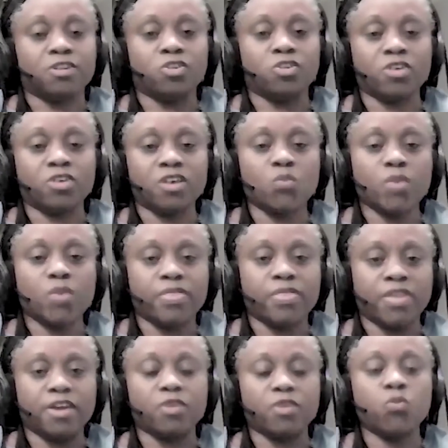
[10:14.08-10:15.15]
looking
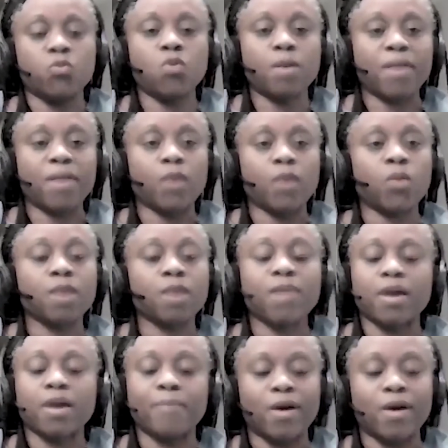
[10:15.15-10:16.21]
within, who am I, what am
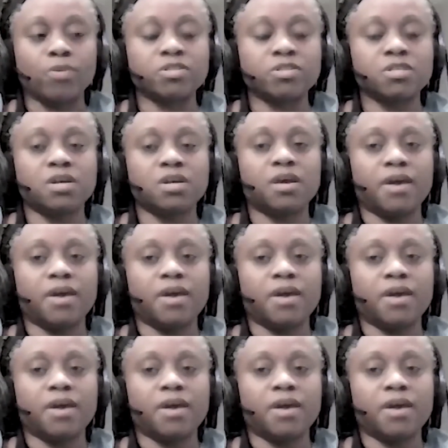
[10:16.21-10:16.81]
I about? And